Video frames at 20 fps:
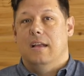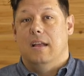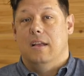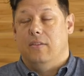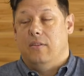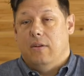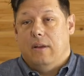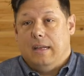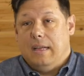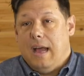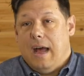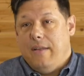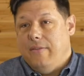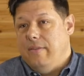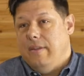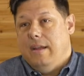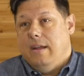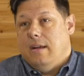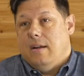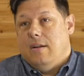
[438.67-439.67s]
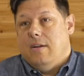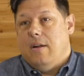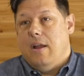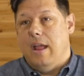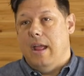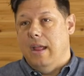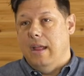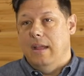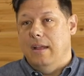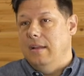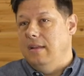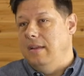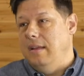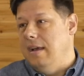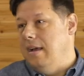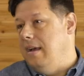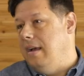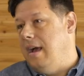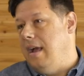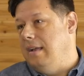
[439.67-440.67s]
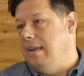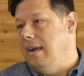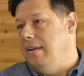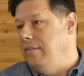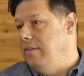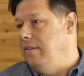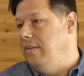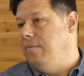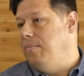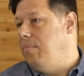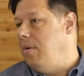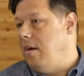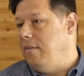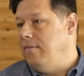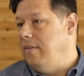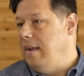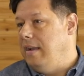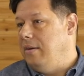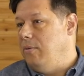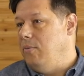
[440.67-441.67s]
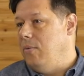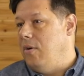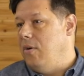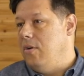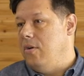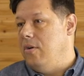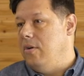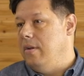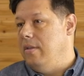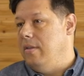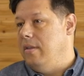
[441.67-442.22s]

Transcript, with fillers: And so I got there, and yeah, I got this prophetic word.